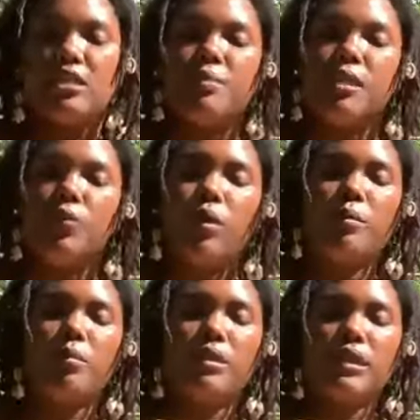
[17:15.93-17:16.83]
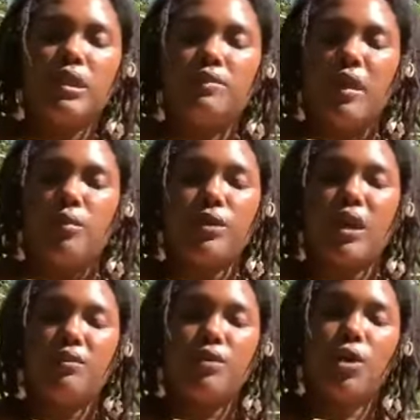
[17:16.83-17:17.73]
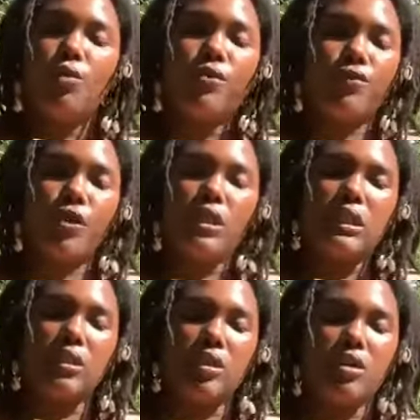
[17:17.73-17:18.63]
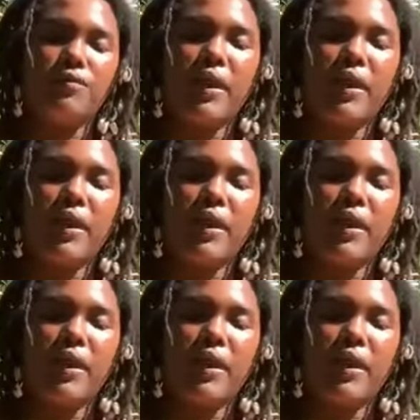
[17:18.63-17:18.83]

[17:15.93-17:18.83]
since many women believe they will never know fulfilling love,